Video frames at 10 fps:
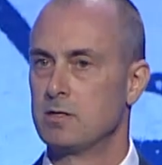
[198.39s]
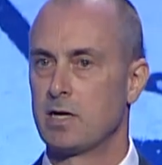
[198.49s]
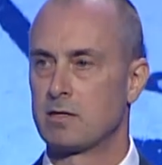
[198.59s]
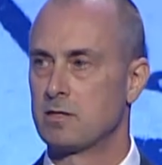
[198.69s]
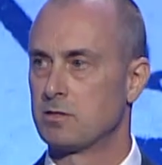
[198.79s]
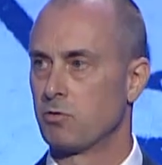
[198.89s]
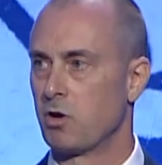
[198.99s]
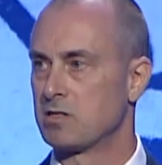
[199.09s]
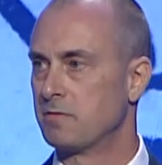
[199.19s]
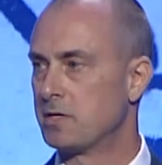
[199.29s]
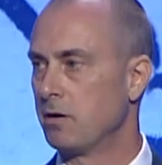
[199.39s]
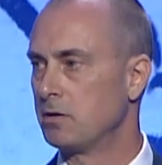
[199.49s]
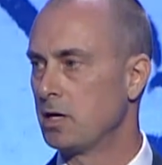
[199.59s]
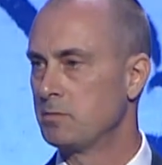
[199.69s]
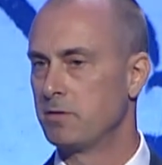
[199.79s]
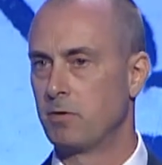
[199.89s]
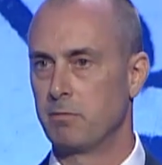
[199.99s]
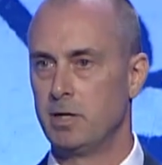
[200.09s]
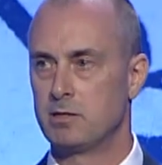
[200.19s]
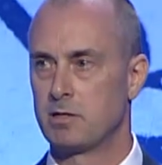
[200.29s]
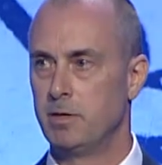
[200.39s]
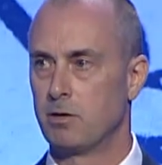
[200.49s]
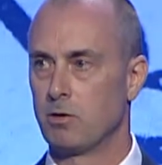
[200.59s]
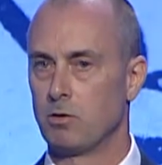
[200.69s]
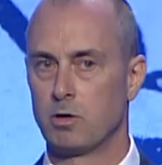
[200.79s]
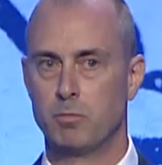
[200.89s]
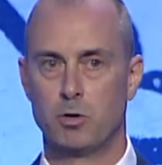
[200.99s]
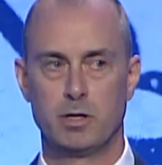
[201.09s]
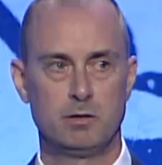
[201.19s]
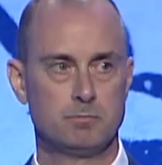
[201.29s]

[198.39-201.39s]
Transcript: sexist, regressive stereotypes of what it means to be a girl or a boy.